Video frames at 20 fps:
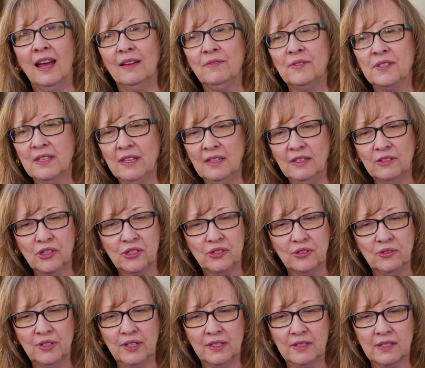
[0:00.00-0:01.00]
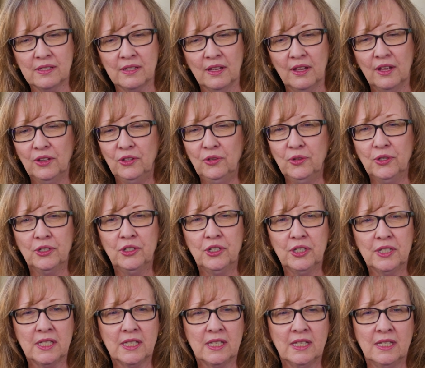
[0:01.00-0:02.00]
I've seen students, you could
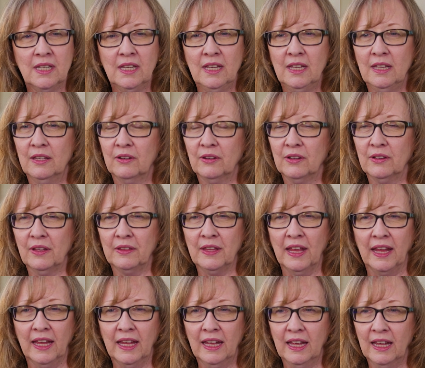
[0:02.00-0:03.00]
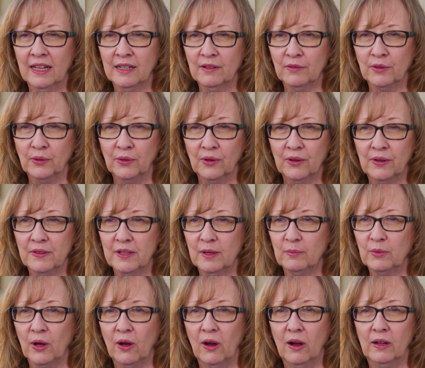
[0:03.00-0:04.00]
just see the hand of the Lord on
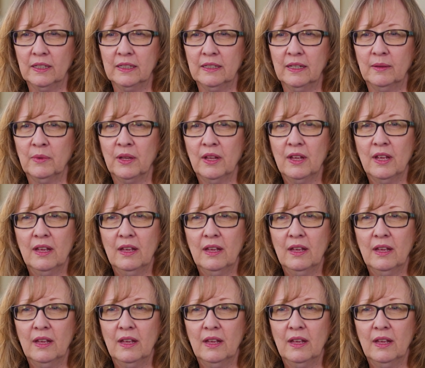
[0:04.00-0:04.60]
them, calling them